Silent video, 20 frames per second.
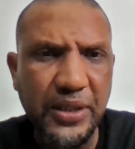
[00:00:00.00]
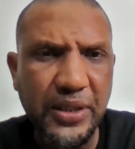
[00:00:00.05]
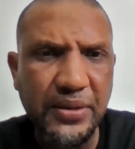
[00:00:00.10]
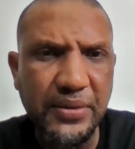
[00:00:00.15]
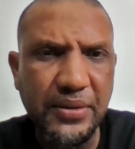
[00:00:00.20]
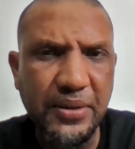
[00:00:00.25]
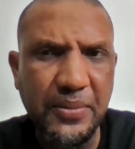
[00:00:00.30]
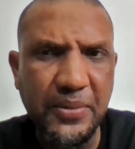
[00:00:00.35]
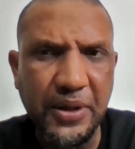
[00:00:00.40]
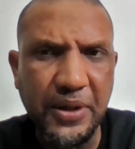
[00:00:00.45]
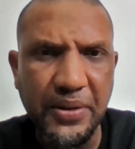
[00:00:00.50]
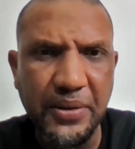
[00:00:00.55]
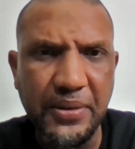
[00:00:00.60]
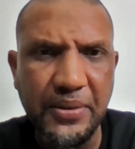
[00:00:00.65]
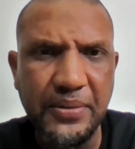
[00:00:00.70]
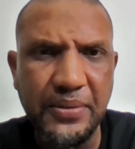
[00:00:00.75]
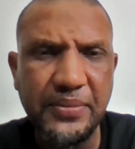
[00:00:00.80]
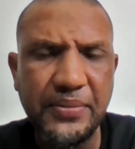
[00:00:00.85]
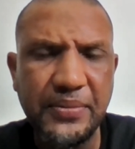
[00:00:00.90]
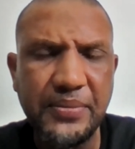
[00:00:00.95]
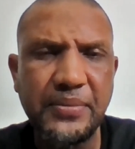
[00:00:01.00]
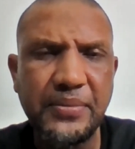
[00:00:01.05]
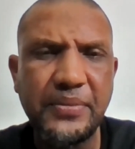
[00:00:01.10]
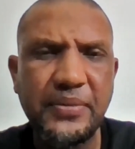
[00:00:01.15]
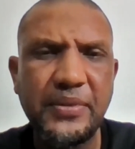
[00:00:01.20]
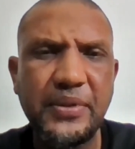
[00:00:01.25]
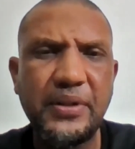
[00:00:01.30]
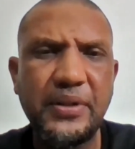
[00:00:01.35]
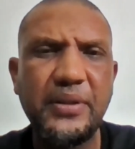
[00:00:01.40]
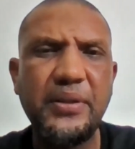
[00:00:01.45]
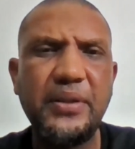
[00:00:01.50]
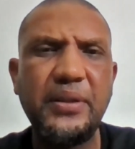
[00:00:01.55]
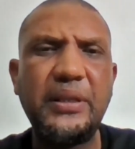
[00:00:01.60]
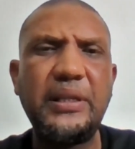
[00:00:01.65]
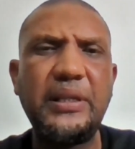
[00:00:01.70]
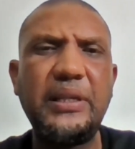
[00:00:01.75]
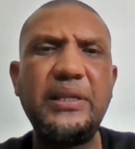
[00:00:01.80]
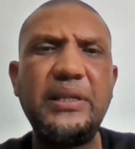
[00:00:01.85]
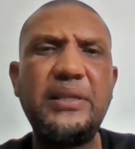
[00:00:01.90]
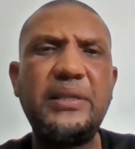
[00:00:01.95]
and Gomorrah,
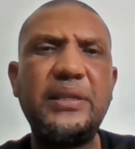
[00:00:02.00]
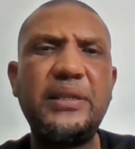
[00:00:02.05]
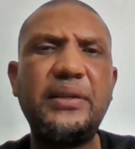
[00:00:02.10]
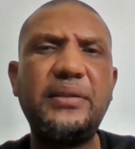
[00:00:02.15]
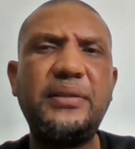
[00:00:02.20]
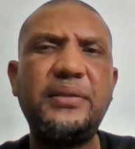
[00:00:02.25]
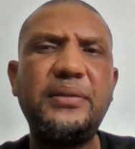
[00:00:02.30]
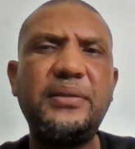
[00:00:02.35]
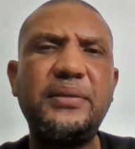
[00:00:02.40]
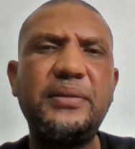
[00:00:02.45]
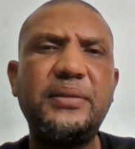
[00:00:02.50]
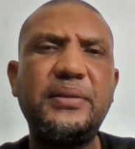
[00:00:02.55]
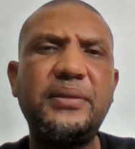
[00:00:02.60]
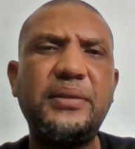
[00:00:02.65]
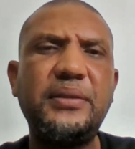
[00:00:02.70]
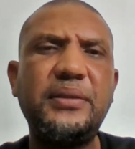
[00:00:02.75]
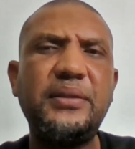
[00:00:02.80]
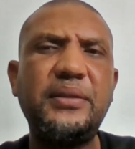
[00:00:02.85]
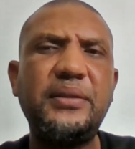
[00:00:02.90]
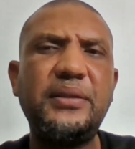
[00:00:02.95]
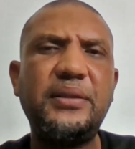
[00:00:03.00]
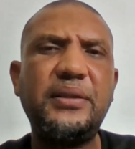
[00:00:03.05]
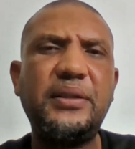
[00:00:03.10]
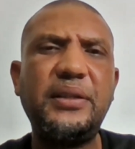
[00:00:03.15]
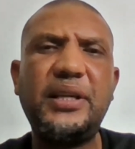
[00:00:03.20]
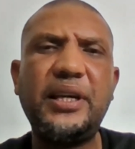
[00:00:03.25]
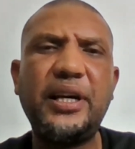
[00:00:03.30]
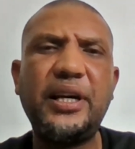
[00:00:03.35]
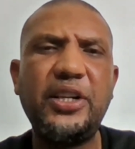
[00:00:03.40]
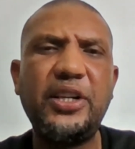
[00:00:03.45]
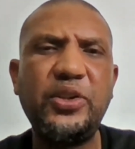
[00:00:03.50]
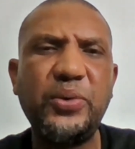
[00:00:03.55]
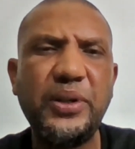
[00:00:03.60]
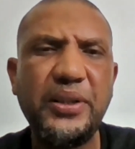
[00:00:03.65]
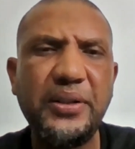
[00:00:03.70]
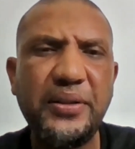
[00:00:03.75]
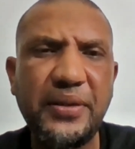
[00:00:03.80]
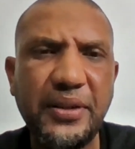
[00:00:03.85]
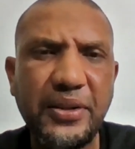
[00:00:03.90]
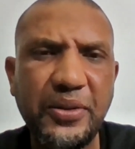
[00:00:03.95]
he said, you can't do
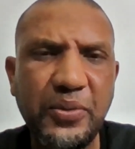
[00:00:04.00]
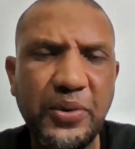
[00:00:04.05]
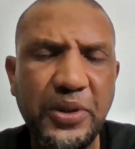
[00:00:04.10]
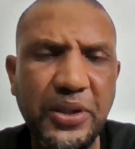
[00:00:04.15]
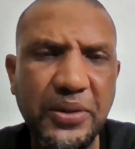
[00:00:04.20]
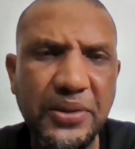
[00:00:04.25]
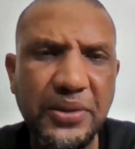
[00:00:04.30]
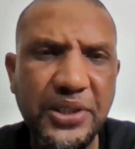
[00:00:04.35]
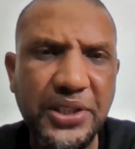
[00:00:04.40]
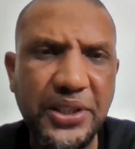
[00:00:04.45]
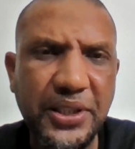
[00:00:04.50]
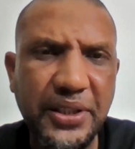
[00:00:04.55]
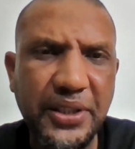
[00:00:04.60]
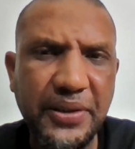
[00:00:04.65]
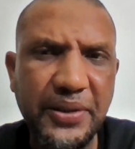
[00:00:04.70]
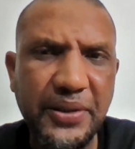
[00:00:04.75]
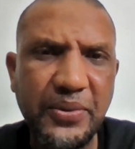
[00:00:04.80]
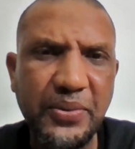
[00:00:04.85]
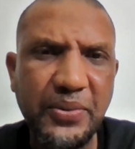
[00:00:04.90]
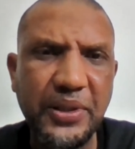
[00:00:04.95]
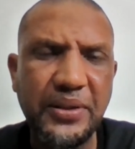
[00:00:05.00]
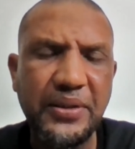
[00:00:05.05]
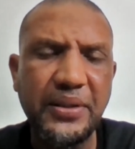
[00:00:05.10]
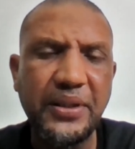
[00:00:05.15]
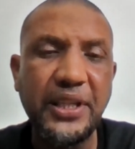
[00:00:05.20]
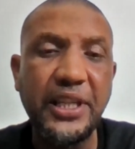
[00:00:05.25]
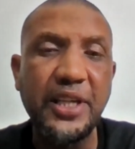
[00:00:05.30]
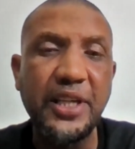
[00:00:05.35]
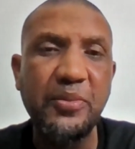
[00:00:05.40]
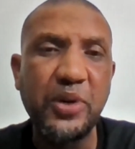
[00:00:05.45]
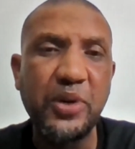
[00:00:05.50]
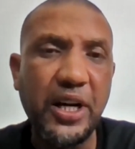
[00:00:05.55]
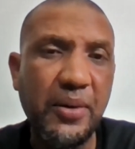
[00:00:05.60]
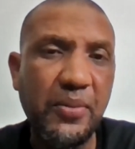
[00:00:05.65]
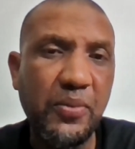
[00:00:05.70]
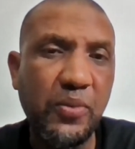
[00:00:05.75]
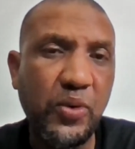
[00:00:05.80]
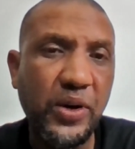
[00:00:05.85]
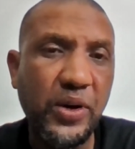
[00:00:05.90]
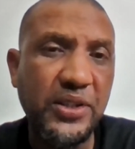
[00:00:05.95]
anything without sharing with
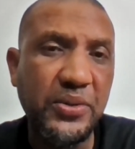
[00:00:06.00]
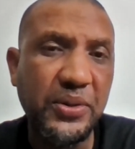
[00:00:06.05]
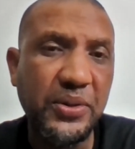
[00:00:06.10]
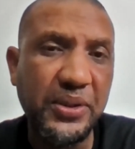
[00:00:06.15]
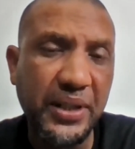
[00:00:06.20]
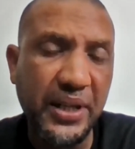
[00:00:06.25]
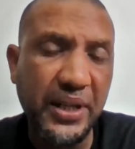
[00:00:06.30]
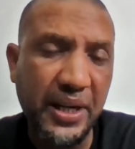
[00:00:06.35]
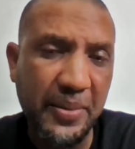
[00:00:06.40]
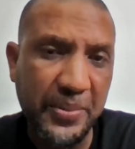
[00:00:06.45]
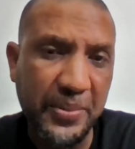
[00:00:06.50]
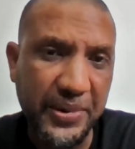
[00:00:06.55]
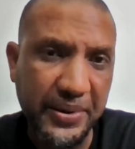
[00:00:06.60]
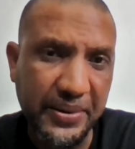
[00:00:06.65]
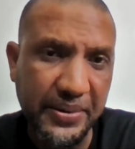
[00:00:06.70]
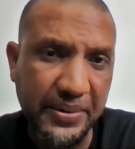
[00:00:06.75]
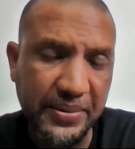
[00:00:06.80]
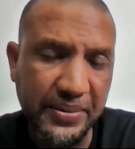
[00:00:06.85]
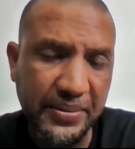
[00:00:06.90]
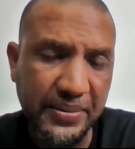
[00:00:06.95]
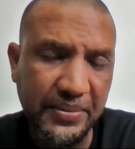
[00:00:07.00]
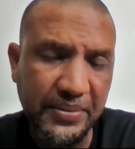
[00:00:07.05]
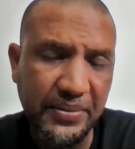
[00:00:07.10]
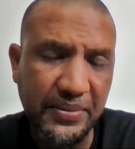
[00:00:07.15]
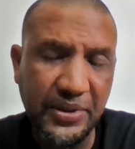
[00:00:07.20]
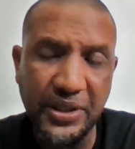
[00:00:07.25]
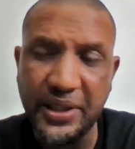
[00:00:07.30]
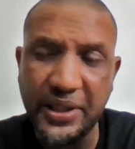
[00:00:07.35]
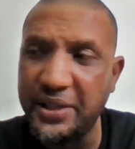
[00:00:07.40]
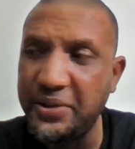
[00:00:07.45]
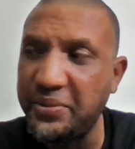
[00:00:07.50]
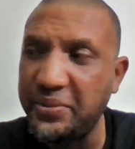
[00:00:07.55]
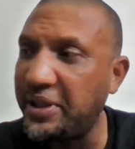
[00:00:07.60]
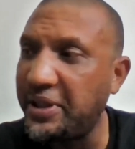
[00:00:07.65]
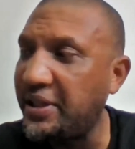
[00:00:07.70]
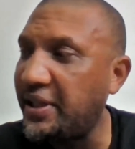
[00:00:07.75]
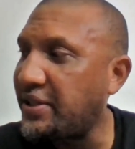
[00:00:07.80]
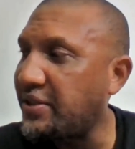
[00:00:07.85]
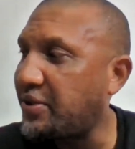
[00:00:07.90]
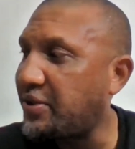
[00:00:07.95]
Abraham what's going to happen. You can
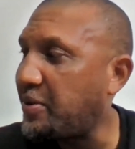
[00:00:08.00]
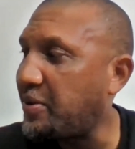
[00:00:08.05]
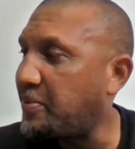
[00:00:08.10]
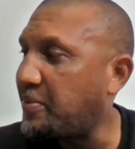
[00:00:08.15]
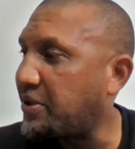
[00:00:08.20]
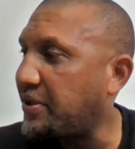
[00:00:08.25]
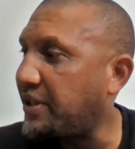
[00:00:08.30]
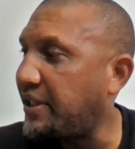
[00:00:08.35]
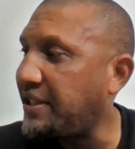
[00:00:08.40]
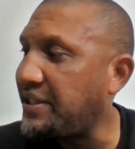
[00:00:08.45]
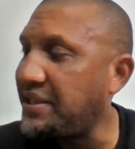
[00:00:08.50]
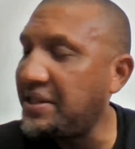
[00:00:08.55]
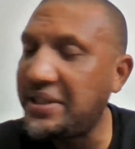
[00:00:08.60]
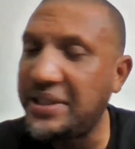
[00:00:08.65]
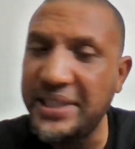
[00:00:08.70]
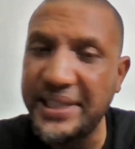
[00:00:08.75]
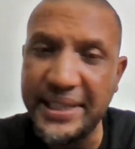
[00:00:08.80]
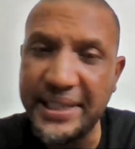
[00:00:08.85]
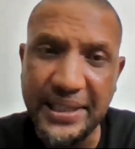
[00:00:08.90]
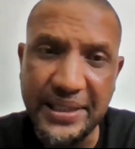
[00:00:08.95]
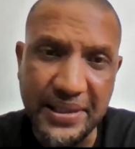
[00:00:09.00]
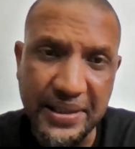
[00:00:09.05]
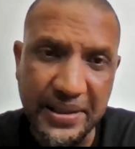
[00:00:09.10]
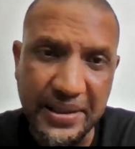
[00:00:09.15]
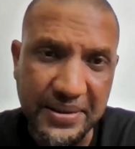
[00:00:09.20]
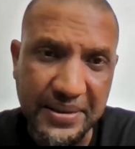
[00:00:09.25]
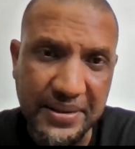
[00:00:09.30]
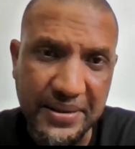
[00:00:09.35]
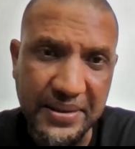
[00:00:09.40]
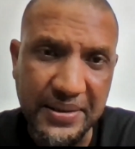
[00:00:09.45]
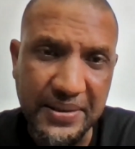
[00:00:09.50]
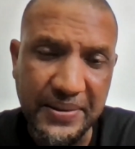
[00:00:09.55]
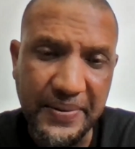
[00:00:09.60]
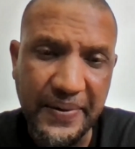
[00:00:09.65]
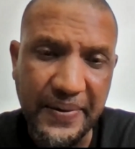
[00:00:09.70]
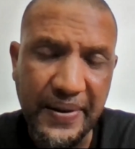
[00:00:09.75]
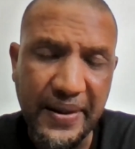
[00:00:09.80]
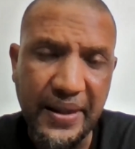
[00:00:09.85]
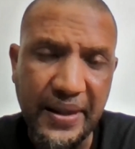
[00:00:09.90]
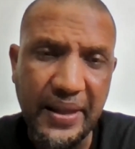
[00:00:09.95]
read that scripture in Genesis.
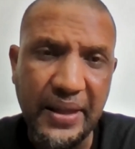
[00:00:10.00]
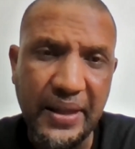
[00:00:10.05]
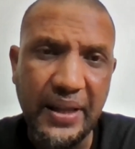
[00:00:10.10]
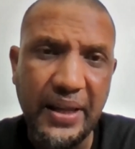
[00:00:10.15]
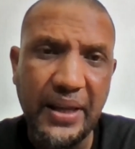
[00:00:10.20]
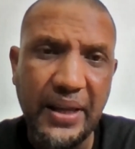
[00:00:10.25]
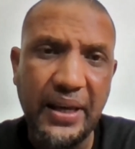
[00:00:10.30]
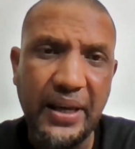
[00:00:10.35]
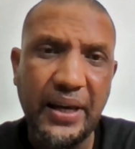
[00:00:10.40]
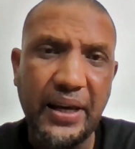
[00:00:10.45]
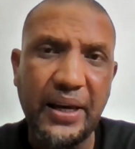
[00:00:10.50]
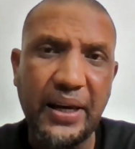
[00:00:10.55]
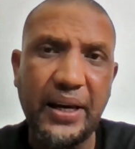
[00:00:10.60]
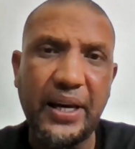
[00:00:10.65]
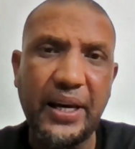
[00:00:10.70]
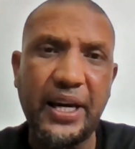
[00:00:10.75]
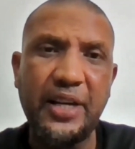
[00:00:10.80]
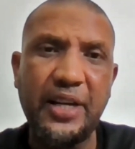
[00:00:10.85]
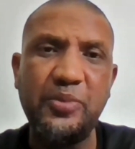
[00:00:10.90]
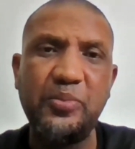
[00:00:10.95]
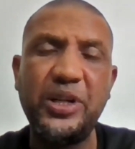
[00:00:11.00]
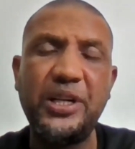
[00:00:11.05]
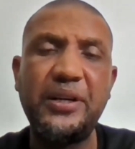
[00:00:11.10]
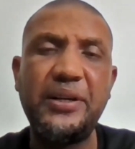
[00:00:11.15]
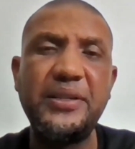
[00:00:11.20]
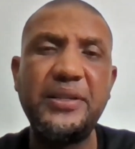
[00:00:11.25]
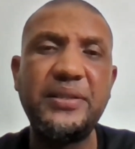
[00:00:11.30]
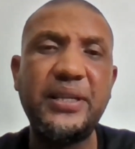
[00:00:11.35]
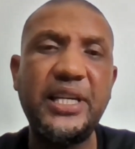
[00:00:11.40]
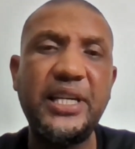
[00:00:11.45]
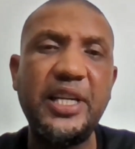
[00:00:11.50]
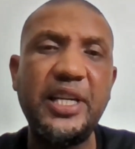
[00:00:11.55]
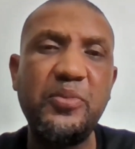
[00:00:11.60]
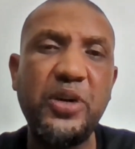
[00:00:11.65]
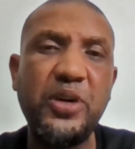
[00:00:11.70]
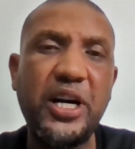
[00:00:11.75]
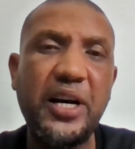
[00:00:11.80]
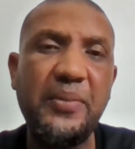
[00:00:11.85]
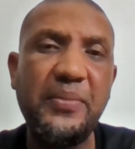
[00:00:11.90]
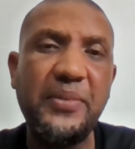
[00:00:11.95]
Mm-hmm. And because
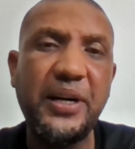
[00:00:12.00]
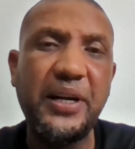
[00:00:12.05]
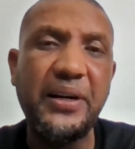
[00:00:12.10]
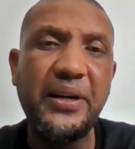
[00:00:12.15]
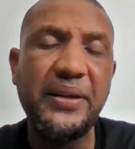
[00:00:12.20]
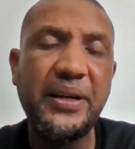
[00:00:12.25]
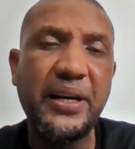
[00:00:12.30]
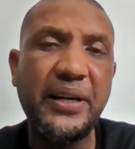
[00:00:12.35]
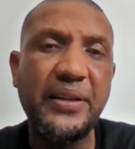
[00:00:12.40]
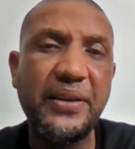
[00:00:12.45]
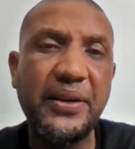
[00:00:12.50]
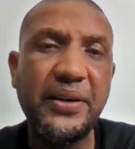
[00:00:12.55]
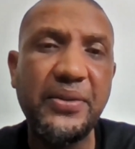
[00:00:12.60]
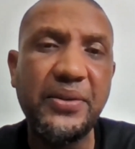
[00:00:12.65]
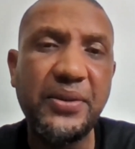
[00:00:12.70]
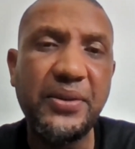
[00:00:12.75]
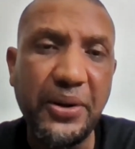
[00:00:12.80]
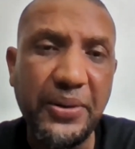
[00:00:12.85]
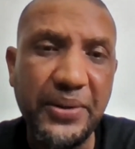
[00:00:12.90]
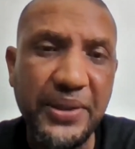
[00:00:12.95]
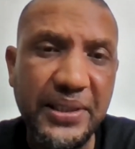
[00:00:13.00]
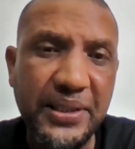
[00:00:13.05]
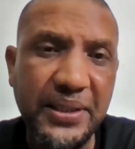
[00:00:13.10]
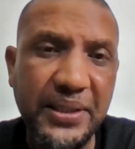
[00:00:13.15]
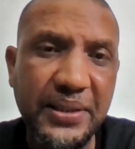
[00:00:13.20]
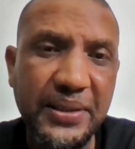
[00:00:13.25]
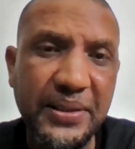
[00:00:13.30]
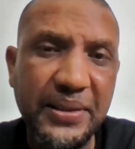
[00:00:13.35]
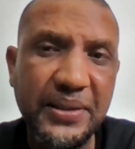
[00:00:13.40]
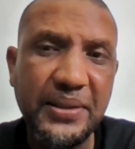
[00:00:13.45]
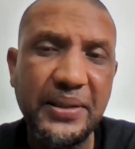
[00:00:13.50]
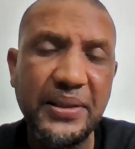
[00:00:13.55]
Abraham had authority,